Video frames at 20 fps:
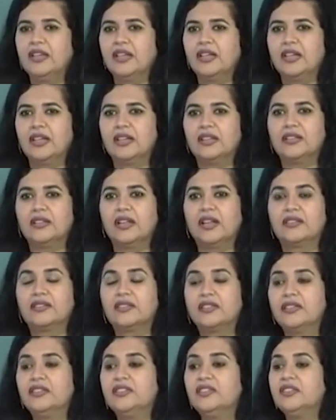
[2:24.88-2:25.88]
uh, a
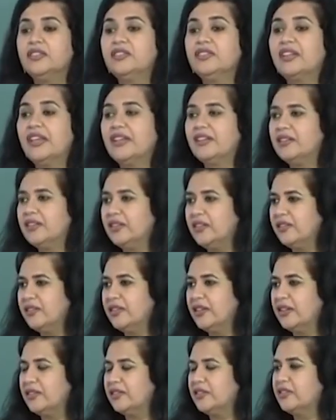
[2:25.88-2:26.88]
certain
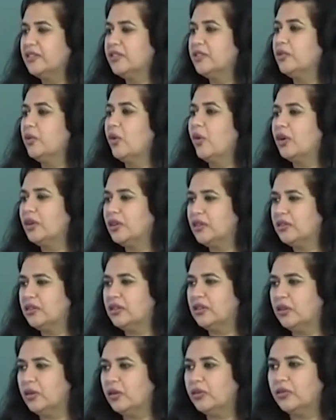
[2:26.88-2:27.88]
tendency, a certain
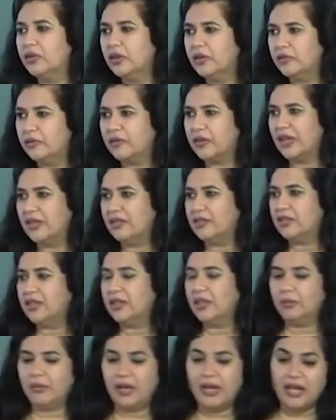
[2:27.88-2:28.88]
quality of French
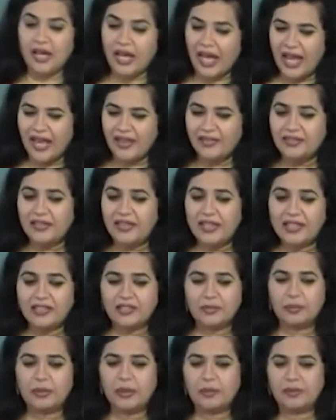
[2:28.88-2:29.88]
cinema. And
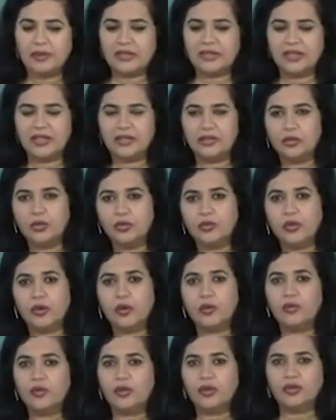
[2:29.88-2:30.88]
these people, the
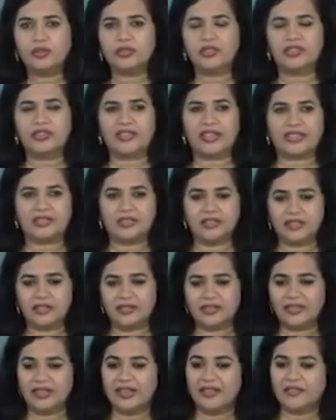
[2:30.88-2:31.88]
Nouveau Vogue
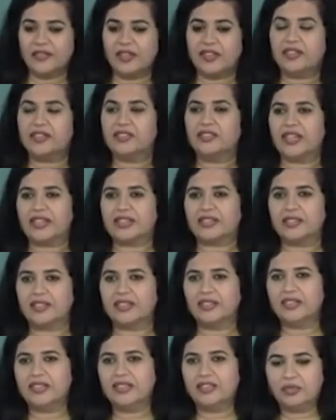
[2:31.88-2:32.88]
directors, they
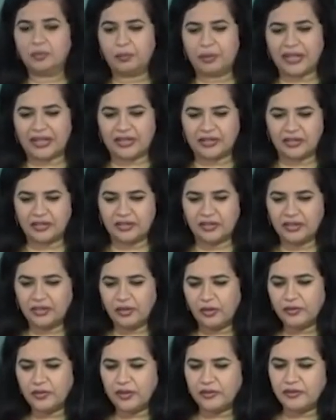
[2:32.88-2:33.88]
rejected these practices
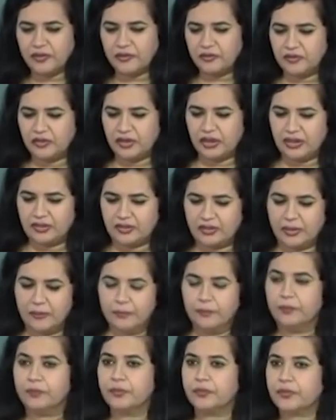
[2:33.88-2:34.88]
of the fifties.
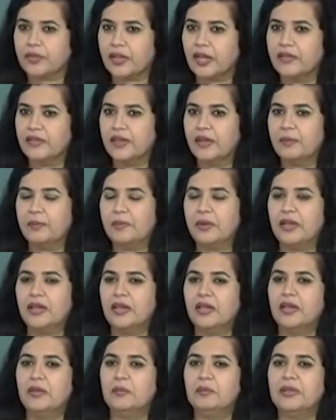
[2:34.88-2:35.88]
They
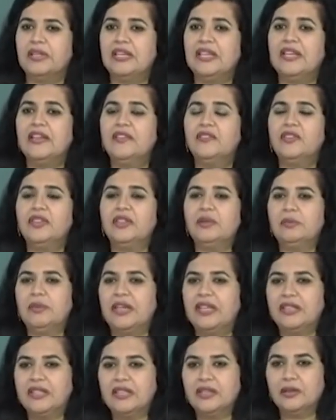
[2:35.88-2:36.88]
believed in
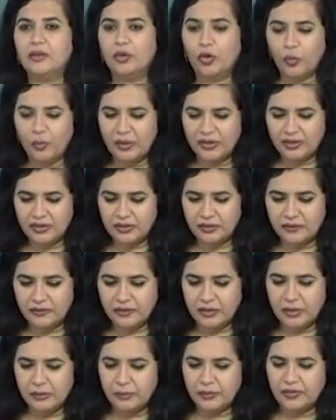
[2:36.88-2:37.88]
making low budget
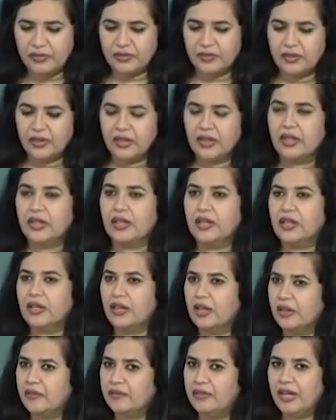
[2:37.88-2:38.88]
films,
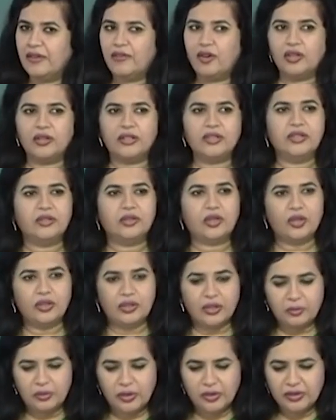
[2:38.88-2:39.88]
we have already
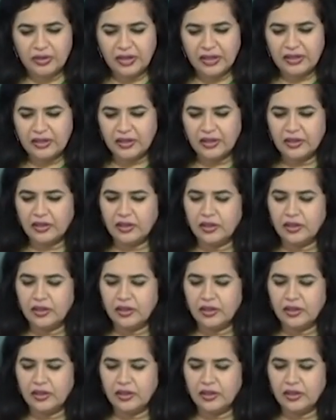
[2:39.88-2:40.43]
talked about that,